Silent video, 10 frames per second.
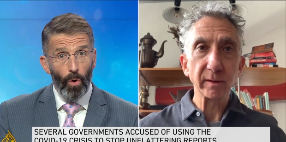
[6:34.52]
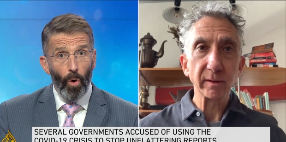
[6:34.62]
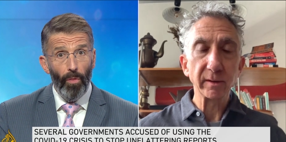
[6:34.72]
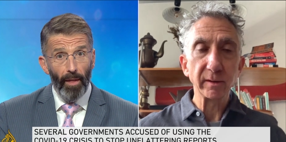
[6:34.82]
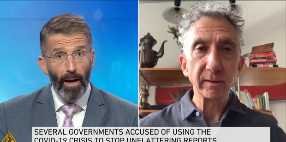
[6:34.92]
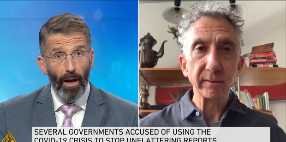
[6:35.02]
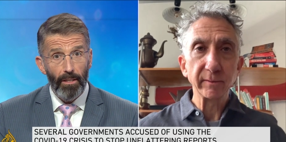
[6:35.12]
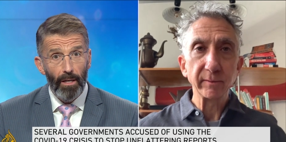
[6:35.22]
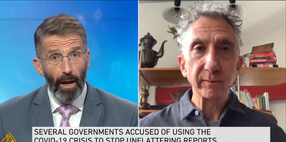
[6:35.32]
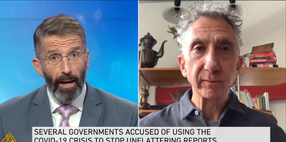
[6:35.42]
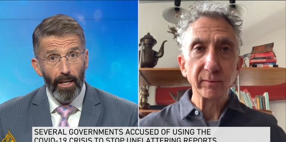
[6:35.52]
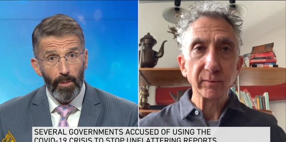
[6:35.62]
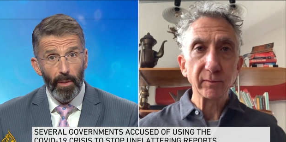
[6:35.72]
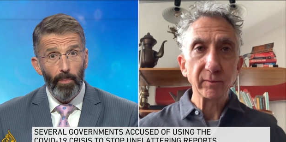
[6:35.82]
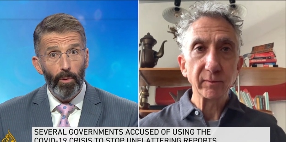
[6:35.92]
Speaker 1: or they are dying. It's
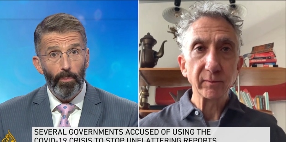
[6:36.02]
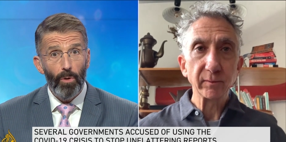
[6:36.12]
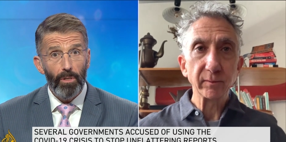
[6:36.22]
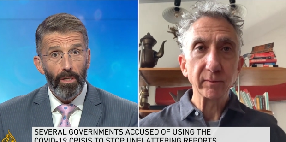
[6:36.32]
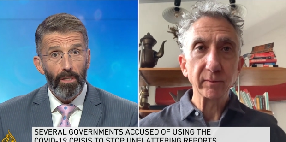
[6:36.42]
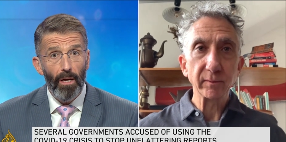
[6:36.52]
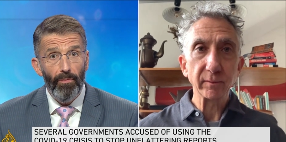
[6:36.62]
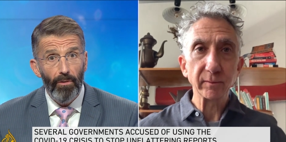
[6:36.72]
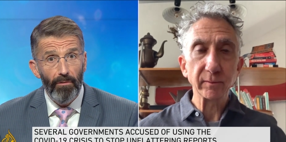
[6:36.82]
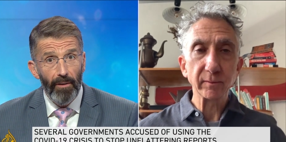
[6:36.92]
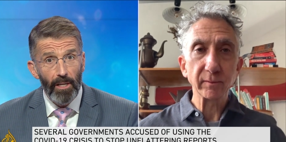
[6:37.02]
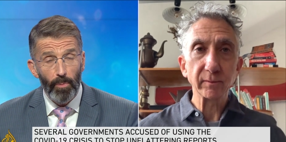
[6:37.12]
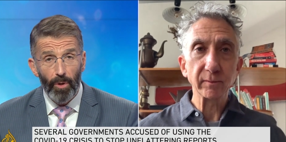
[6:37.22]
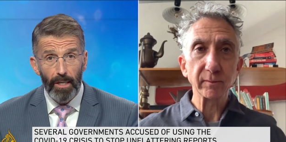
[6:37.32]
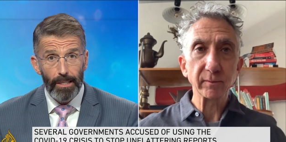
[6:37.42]
people posting stuff on
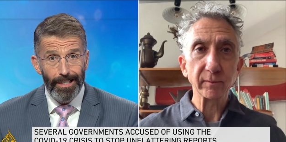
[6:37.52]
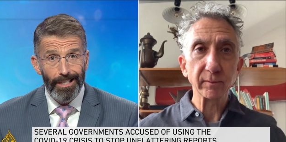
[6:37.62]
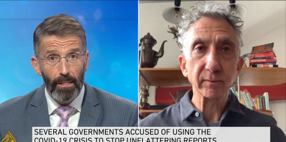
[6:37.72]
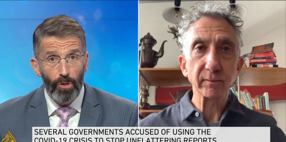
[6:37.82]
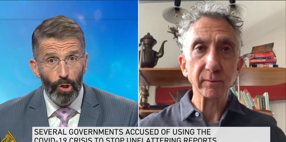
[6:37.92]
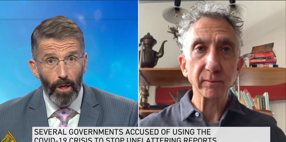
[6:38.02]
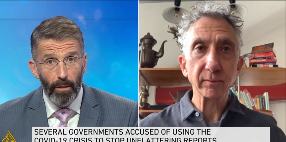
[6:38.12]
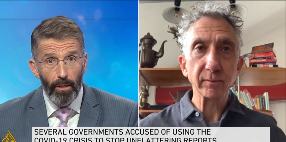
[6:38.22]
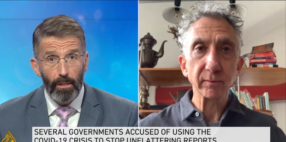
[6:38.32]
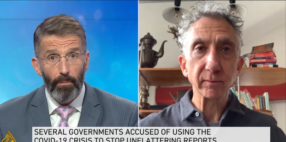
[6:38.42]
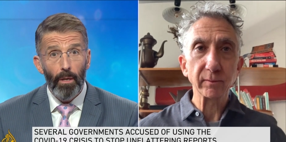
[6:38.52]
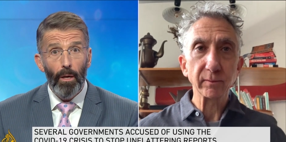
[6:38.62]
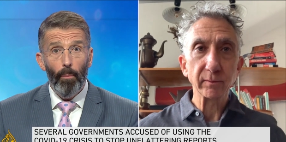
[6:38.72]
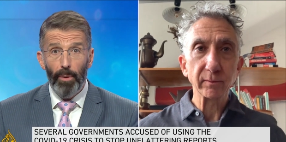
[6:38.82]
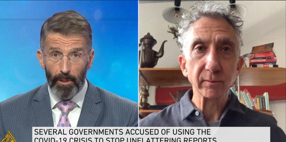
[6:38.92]
Facebook. It's citizen journalism,
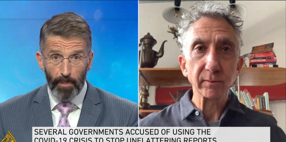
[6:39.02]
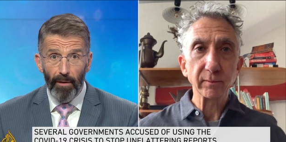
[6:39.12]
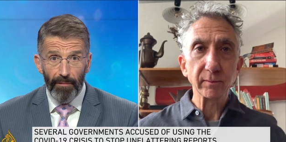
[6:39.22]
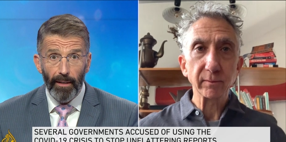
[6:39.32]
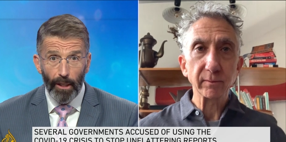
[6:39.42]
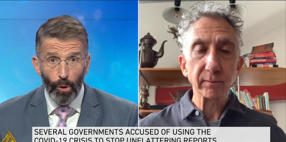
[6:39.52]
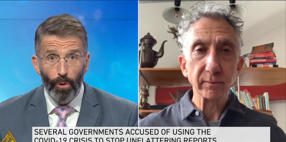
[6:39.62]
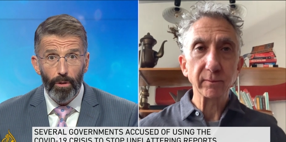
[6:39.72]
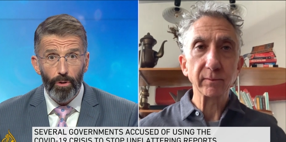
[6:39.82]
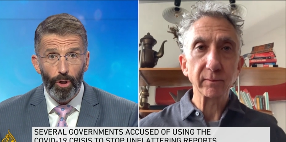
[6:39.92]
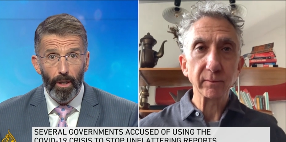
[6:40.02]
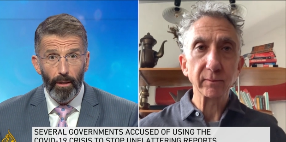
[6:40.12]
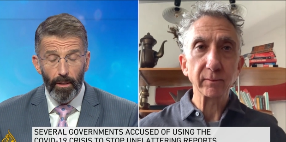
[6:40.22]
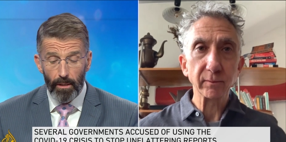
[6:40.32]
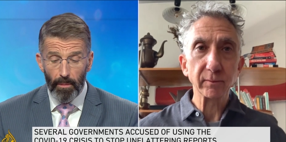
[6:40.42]
but it's perfectly good
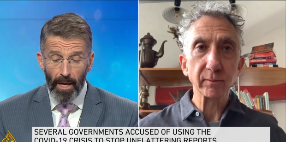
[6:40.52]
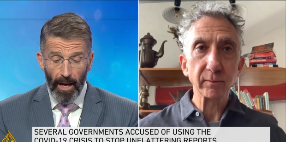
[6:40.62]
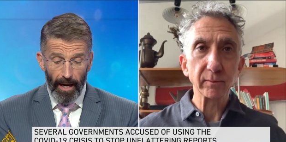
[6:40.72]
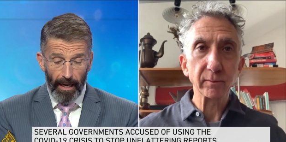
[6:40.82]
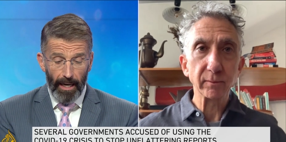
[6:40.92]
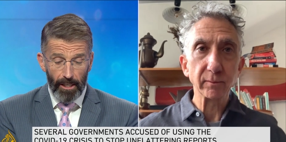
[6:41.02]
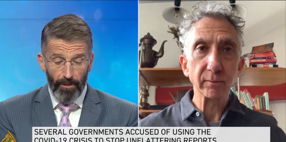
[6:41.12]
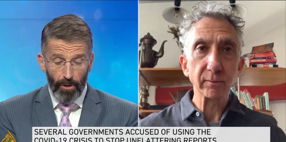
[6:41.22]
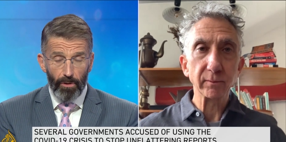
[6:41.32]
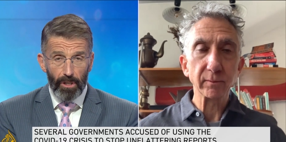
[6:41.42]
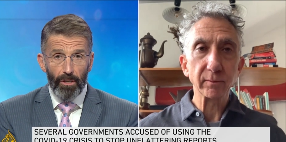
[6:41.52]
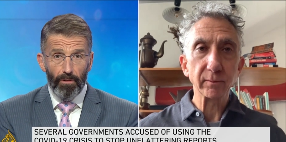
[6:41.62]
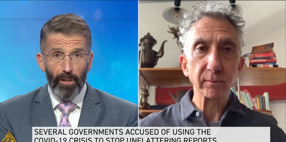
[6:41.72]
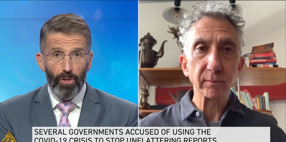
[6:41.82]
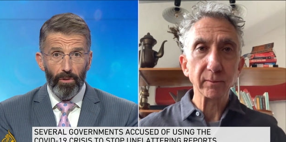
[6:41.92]
journalism. And I guess for those
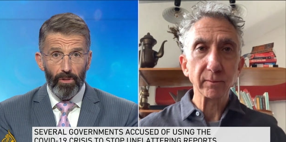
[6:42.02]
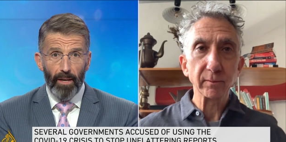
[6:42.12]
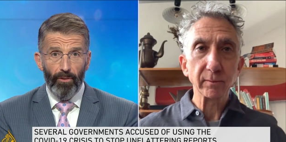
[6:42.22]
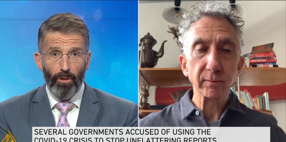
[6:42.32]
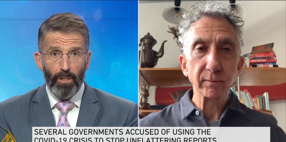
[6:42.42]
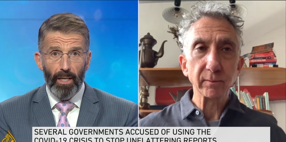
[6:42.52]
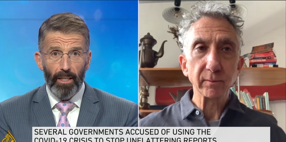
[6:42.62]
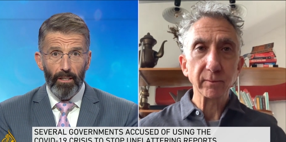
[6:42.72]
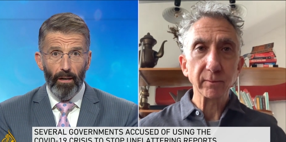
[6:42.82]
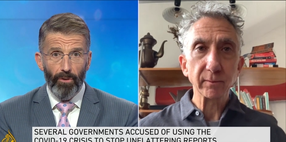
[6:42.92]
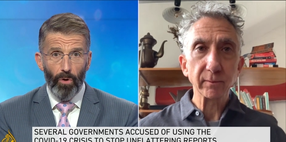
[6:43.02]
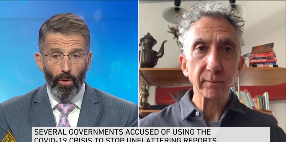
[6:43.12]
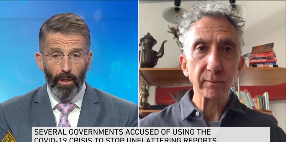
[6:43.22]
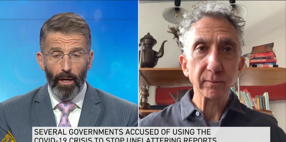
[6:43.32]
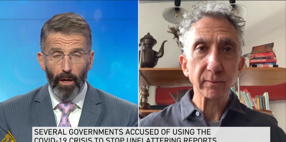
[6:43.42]
individuals, they've got to take a tough call
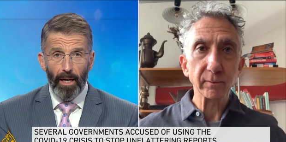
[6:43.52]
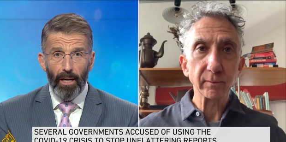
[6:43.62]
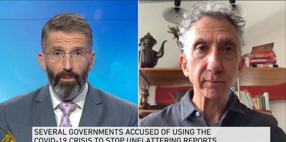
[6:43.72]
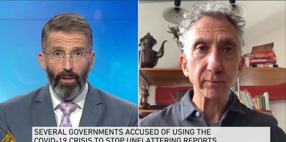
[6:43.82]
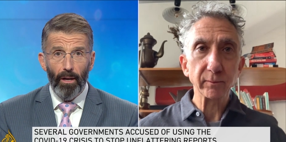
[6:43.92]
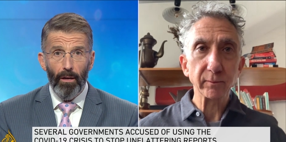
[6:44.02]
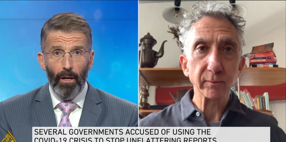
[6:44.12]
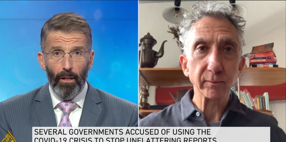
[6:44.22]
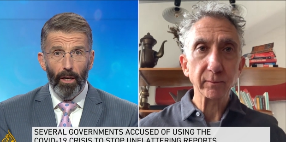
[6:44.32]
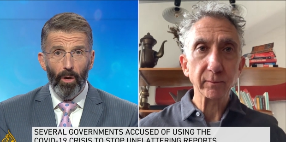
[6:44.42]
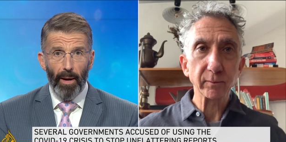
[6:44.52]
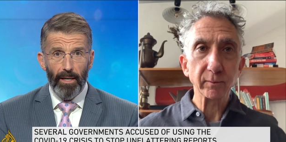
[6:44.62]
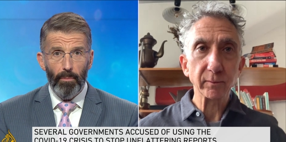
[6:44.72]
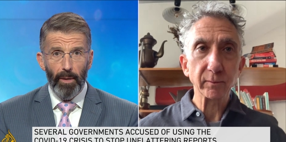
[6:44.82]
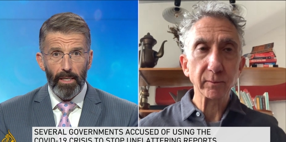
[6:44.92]
here. Either they go back
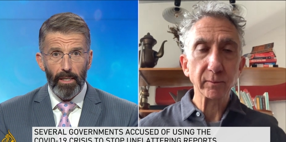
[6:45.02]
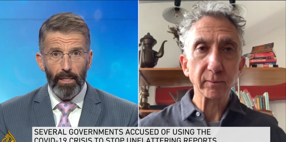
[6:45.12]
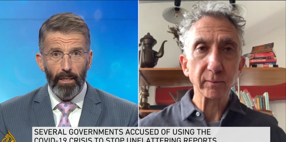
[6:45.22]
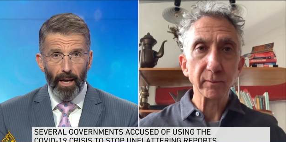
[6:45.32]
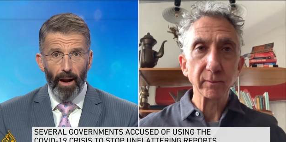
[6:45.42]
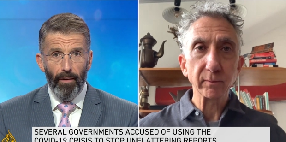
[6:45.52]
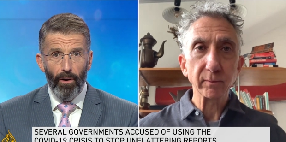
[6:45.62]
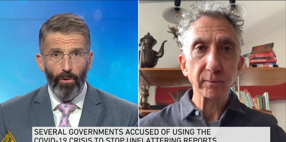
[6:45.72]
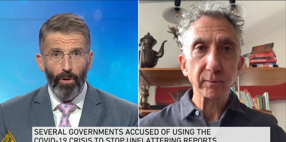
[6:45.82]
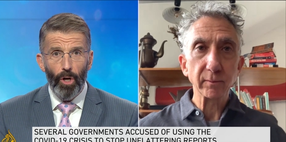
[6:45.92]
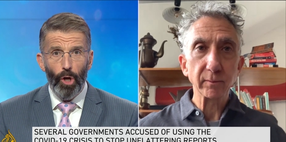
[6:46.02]
to basics and carry on